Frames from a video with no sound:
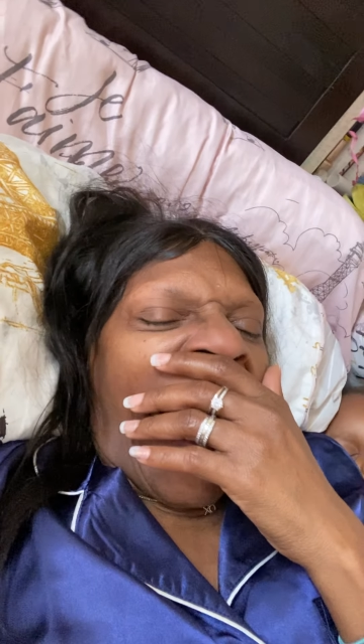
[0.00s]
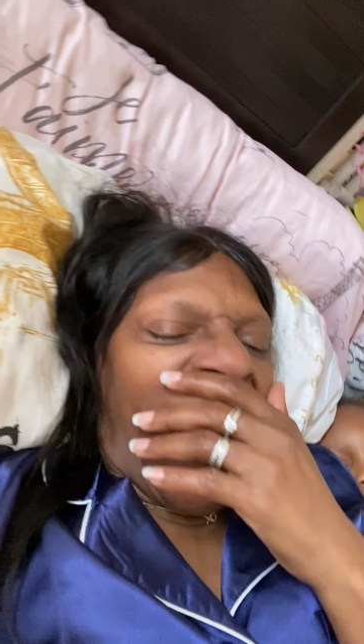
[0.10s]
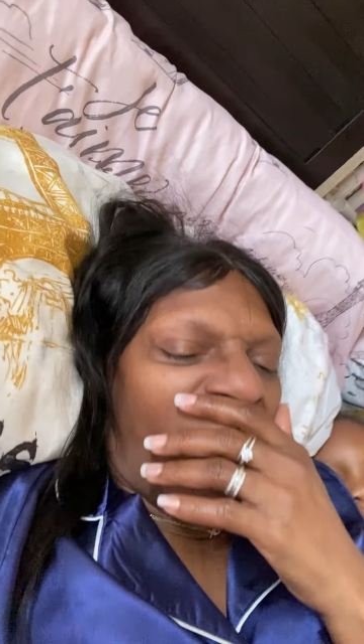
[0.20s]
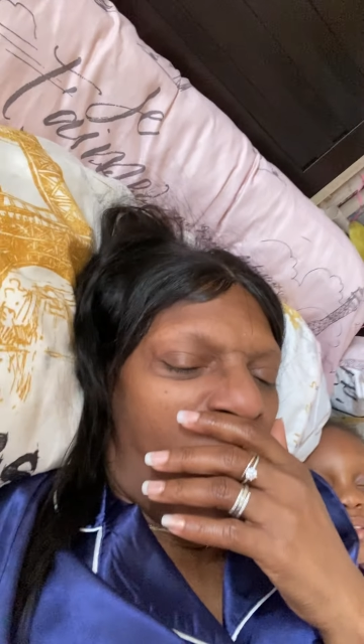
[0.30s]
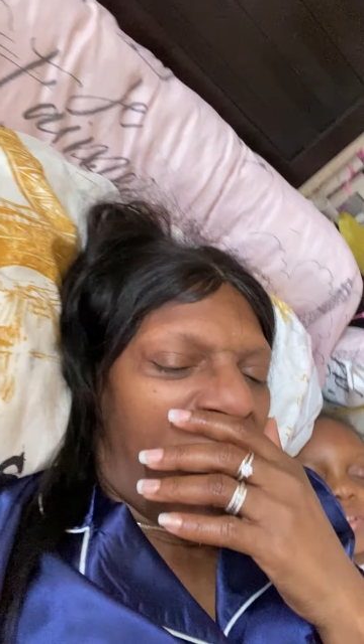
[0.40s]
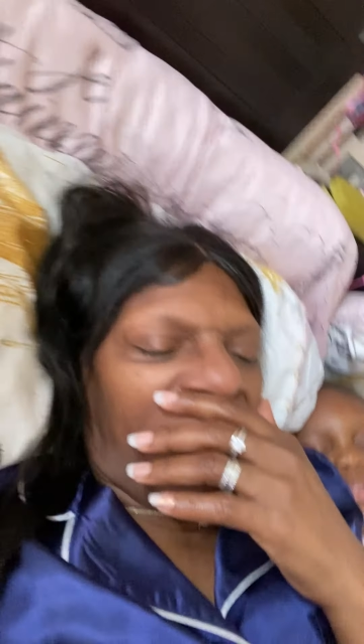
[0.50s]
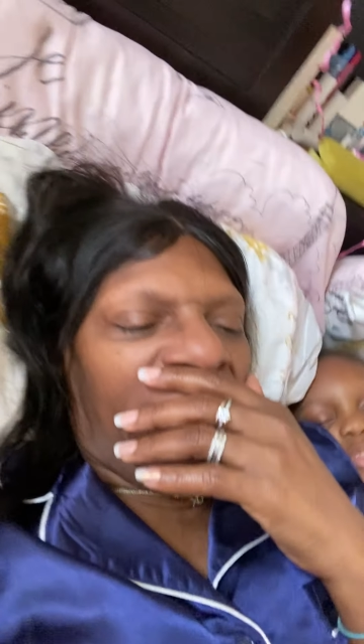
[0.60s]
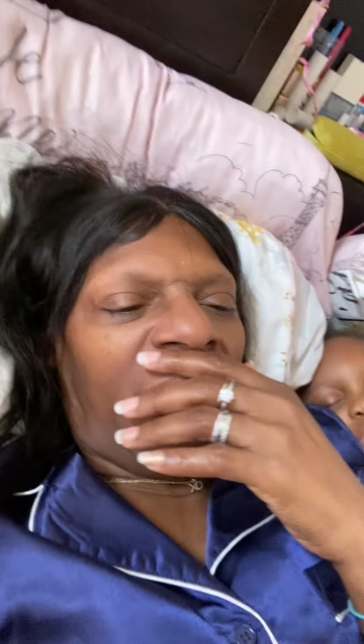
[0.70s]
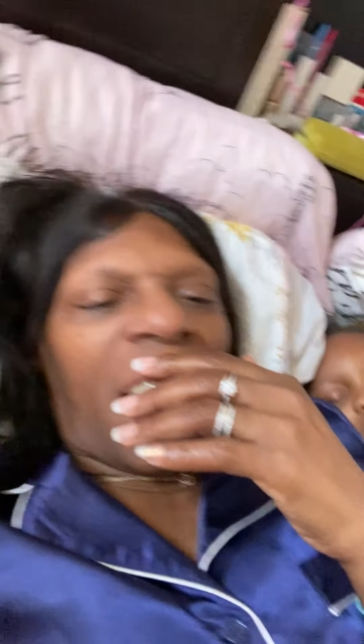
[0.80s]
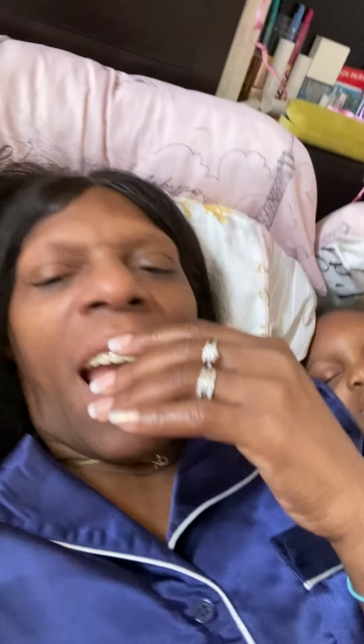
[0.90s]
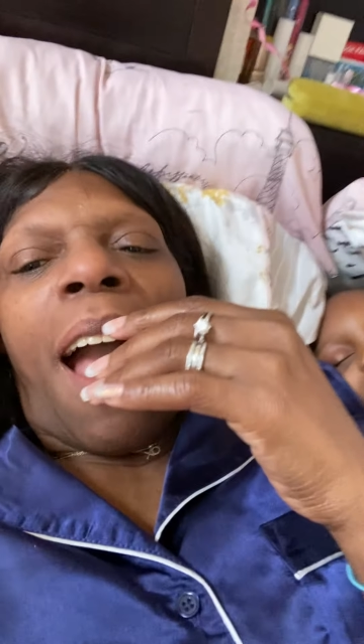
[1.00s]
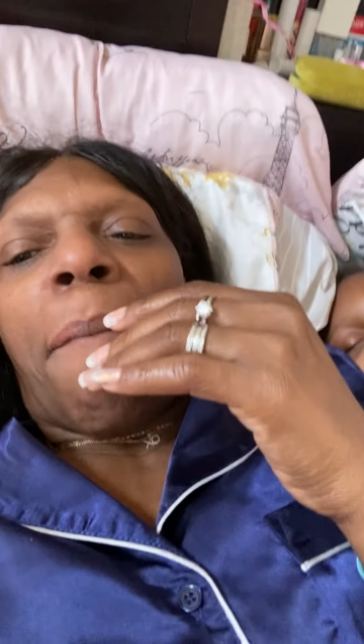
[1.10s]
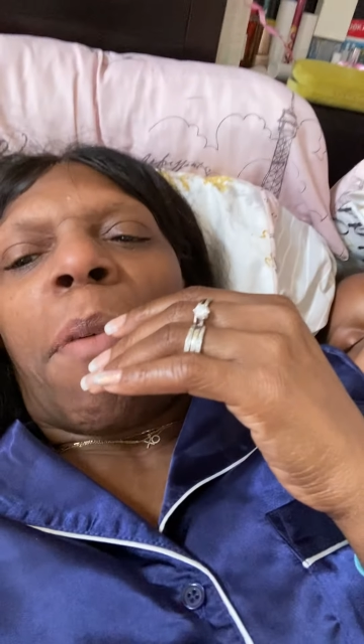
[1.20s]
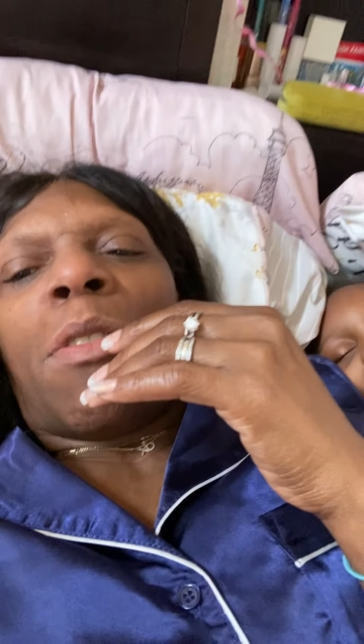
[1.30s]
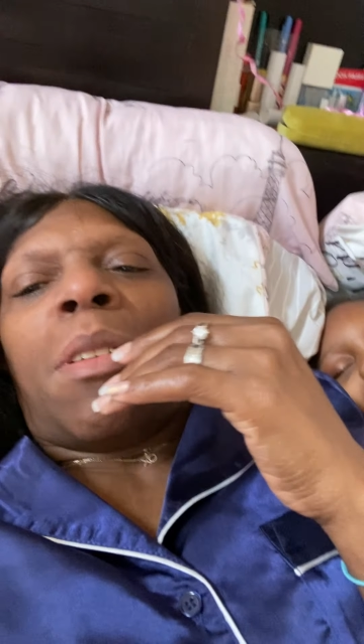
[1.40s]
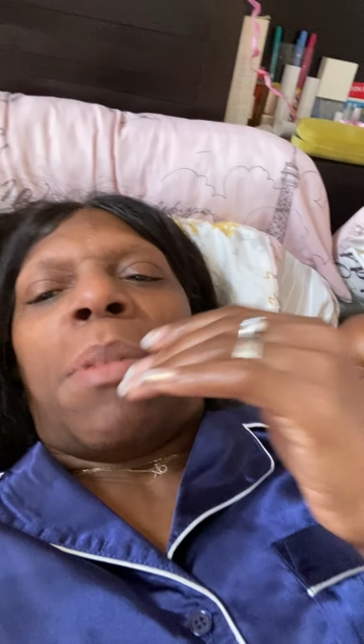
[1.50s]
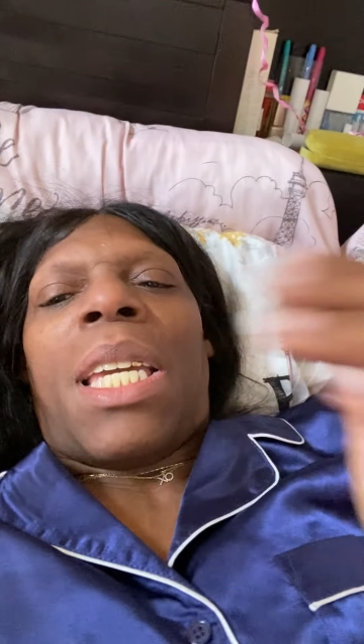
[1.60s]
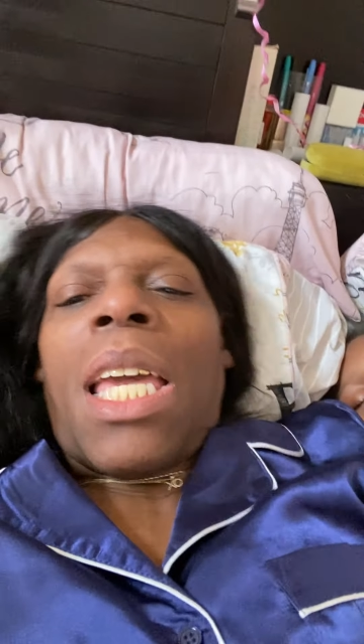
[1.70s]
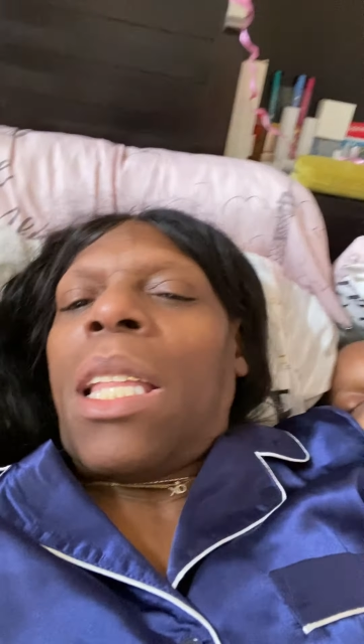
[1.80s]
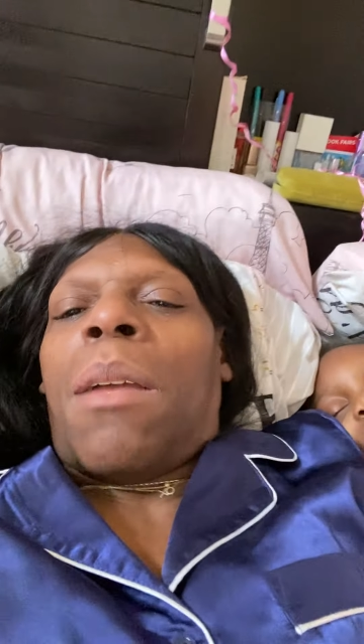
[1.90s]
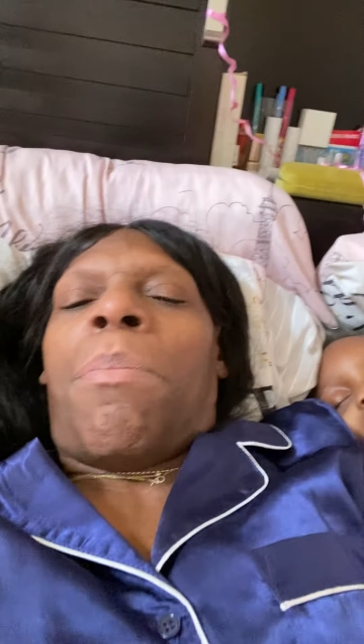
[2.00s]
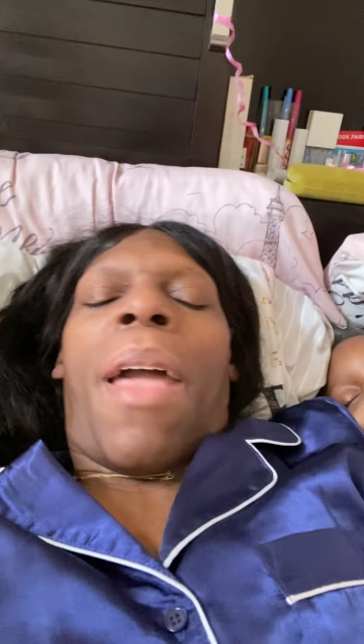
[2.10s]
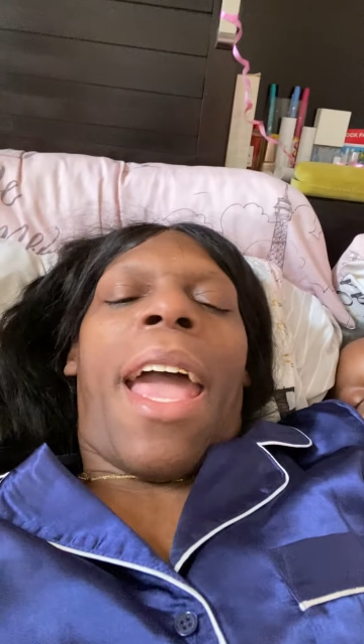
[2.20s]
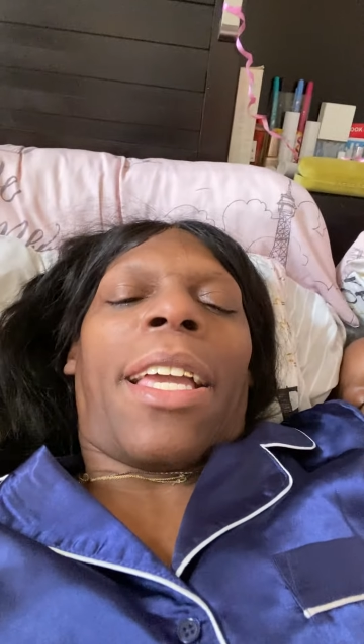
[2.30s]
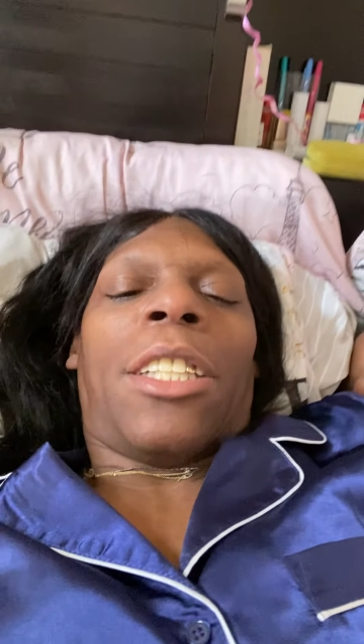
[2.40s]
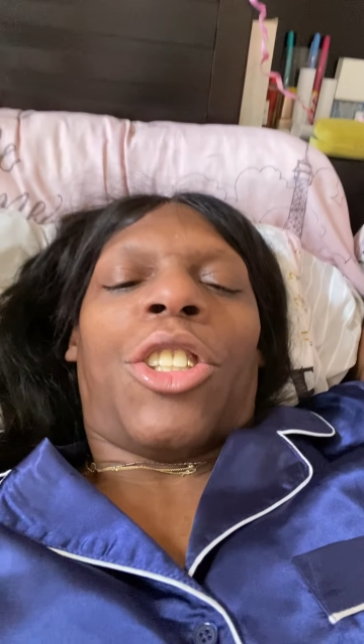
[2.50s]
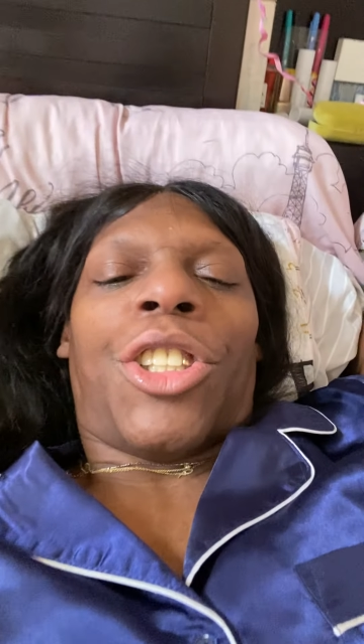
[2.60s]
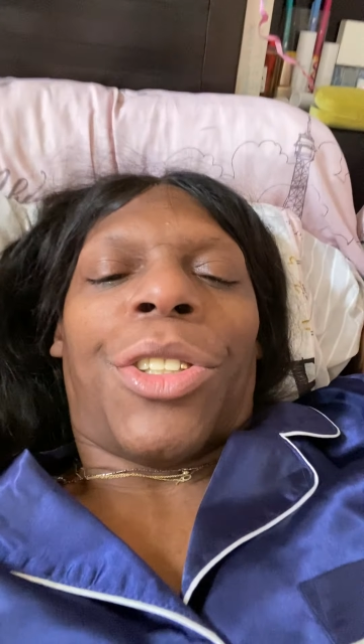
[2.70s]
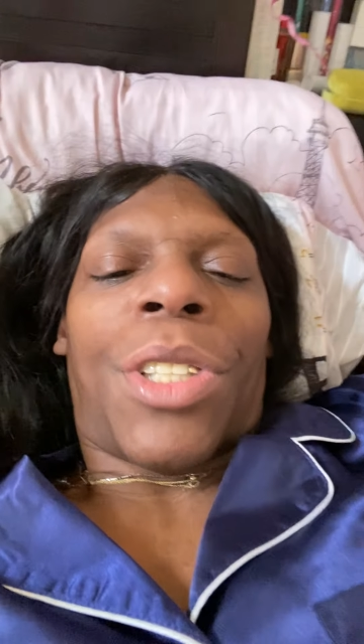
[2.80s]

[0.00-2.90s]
get off this thing. I'm supposed to be getting a package.